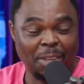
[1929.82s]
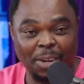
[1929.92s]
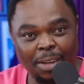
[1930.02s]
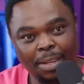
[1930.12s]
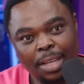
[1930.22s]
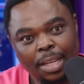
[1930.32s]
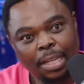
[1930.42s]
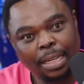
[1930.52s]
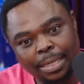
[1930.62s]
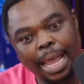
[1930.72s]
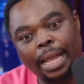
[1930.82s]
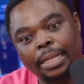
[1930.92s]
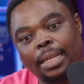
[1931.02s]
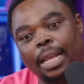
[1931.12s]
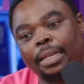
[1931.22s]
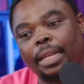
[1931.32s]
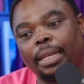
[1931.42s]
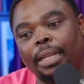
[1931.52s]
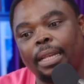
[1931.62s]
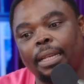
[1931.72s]
You know, it's that.
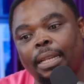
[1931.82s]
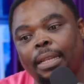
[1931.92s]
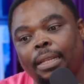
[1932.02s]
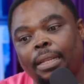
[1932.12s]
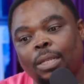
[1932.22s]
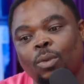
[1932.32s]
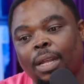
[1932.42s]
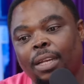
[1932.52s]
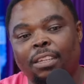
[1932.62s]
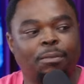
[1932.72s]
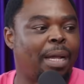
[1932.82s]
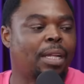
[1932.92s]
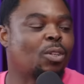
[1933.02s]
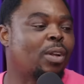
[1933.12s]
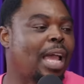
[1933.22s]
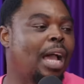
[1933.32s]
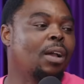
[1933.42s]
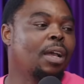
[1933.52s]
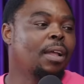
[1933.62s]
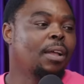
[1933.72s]
And that's what I live by. So now,
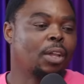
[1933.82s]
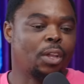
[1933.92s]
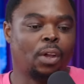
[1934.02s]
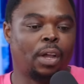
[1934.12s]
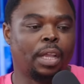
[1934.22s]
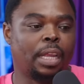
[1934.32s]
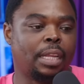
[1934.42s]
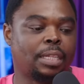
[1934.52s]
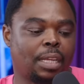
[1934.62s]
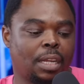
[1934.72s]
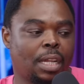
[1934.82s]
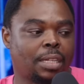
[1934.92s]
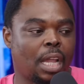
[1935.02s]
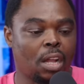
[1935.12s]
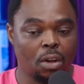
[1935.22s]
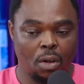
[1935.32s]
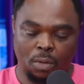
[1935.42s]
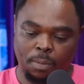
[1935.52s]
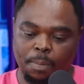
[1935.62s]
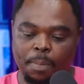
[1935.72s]
you know, in this, in, as I
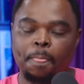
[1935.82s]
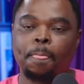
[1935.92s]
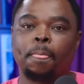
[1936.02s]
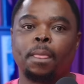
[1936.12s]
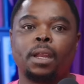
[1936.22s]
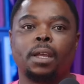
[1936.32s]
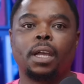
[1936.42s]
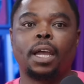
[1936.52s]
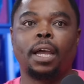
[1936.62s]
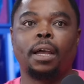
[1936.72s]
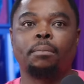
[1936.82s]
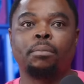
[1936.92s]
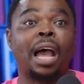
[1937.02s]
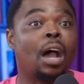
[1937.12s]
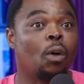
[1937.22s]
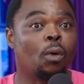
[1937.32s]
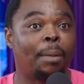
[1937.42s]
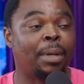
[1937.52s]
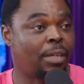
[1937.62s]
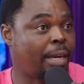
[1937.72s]
grow, now
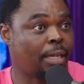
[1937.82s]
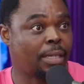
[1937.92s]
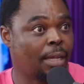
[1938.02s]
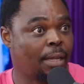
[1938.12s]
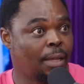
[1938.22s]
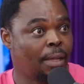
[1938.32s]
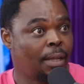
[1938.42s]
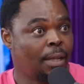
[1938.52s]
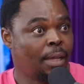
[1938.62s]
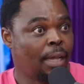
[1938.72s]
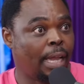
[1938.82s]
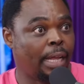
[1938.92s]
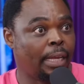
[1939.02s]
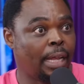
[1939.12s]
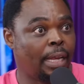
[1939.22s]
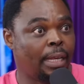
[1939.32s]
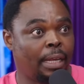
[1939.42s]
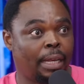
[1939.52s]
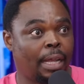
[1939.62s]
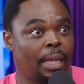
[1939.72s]
I'm a director,
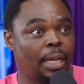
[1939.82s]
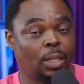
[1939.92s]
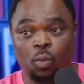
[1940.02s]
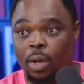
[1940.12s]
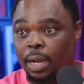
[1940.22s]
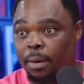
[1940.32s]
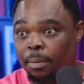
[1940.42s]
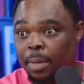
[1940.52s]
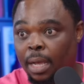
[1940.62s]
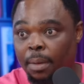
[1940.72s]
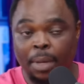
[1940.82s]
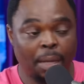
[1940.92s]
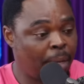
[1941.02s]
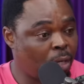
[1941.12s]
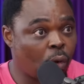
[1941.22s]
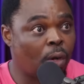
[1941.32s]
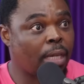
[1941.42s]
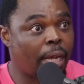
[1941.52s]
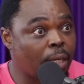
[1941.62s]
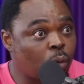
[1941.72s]
and as well, my
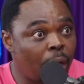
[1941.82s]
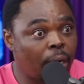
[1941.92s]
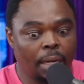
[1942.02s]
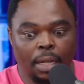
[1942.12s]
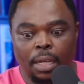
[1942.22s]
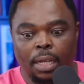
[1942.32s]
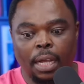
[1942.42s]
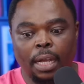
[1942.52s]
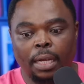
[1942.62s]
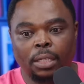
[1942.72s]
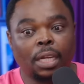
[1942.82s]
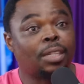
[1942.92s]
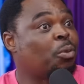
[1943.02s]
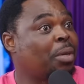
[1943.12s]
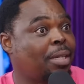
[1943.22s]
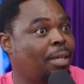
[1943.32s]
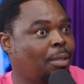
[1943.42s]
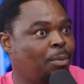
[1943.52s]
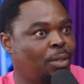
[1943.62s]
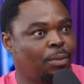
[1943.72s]
daughter as well, she has written this
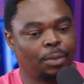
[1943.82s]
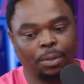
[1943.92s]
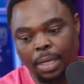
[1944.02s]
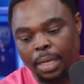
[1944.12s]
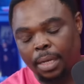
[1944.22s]
beautiful